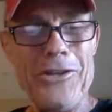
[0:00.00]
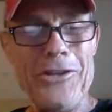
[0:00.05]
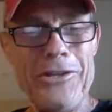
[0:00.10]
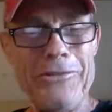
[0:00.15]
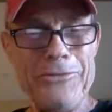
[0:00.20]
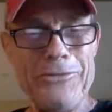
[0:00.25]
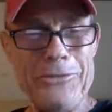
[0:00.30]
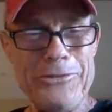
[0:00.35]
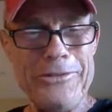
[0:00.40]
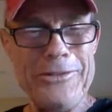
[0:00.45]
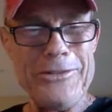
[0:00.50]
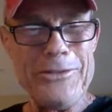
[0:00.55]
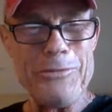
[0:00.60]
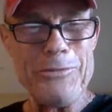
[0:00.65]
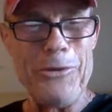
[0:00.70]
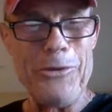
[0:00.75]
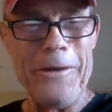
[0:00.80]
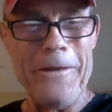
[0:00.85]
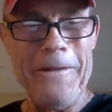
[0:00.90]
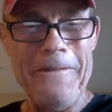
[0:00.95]
all of you at this
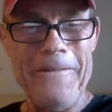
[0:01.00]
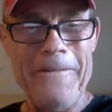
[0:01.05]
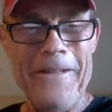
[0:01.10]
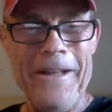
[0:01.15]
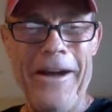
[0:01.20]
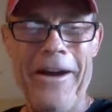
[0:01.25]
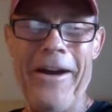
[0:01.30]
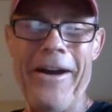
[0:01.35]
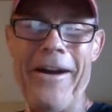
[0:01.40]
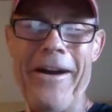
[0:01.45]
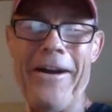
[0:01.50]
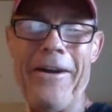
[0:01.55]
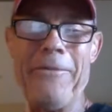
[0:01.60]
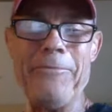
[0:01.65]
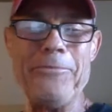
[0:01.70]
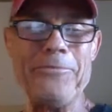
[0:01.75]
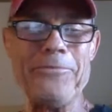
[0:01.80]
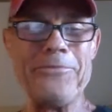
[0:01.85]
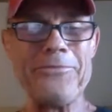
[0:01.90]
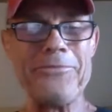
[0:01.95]
point.
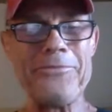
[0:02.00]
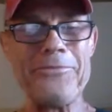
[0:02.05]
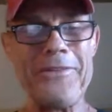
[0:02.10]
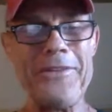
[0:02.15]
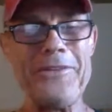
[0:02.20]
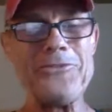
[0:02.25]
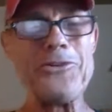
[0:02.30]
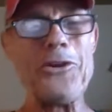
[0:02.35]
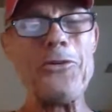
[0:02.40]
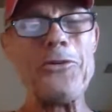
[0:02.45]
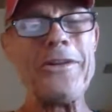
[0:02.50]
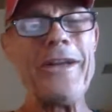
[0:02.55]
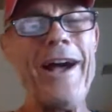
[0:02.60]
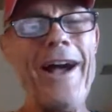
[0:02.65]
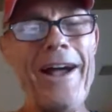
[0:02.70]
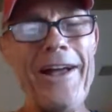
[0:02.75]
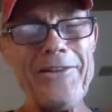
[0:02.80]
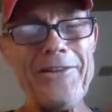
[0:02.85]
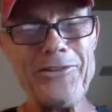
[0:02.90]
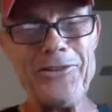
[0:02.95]
So
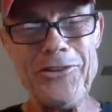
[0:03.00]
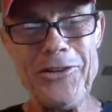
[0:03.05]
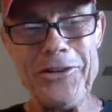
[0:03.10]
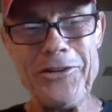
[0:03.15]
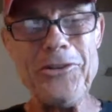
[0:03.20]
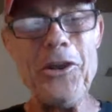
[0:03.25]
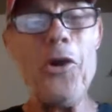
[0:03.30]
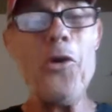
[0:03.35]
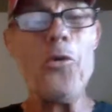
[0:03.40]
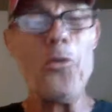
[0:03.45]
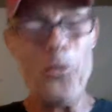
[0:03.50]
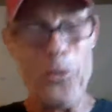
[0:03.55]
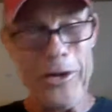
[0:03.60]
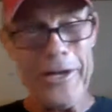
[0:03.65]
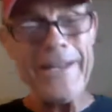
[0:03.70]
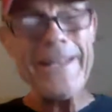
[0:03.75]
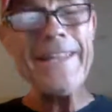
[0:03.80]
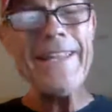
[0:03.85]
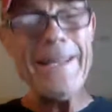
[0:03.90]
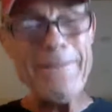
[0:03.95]
guys, look, no, we're
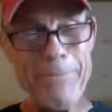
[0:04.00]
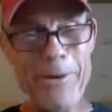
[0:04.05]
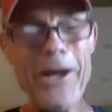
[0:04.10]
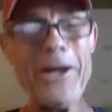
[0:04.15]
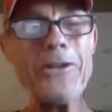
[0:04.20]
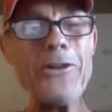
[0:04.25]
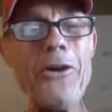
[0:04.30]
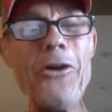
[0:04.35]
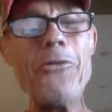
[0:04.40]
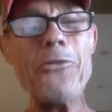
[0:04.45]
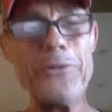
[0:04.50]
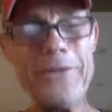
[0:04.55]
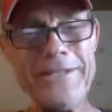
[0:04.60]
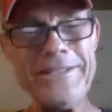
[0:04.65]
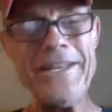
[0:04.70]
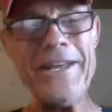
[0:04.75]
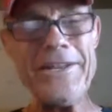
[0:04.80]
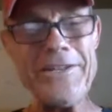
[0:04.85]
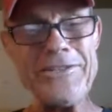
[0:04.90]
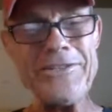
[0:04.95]
going to keep on going with the
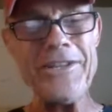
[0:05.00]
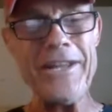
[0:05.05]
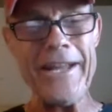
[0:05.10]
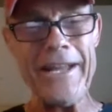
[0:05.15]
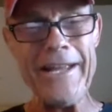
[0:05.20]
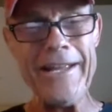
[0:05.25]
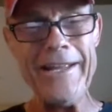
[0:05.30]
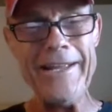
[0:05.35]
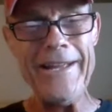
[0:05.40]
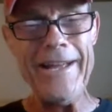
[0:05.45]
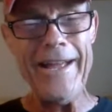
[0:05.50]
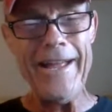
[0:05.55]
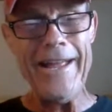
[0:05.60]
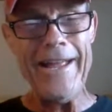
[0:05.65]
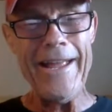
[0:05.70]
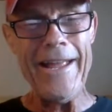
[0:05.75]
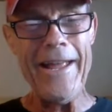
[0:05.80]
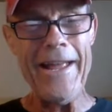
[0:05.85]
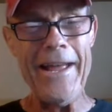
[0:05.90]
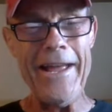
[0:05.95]
tennis thing.
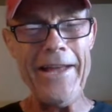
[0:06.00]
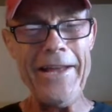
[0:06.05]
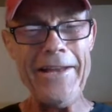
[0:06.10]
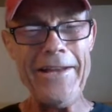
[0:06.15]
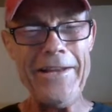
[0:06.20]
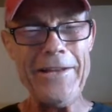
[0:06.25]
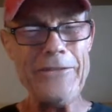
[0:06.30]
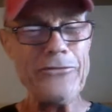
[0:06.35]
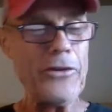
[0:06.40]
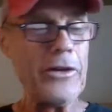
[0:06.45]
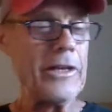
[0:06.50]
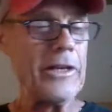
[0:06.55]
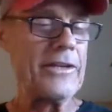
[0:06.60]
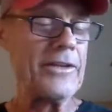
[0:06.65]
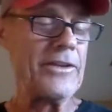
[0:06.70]
And it's funny